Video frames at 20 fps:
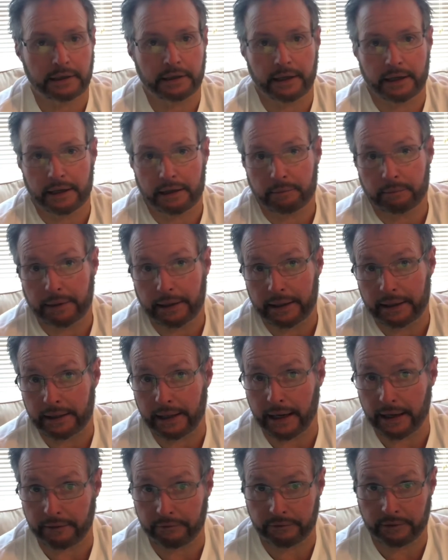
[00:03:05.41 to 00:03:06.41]
"Hey, man,
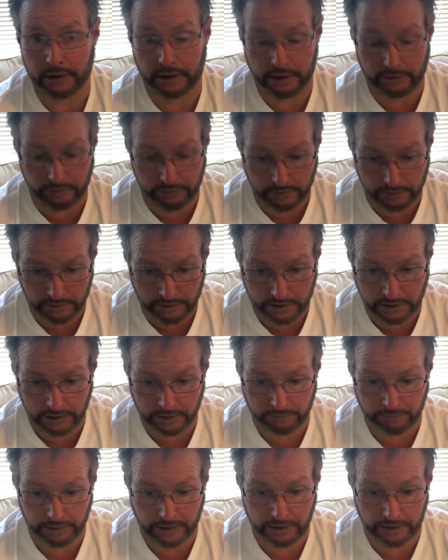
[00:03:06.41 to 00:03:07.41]
I've never
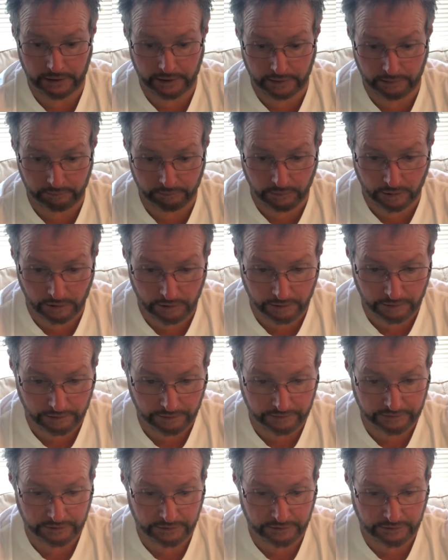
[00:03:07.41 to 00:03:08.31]
committed murder,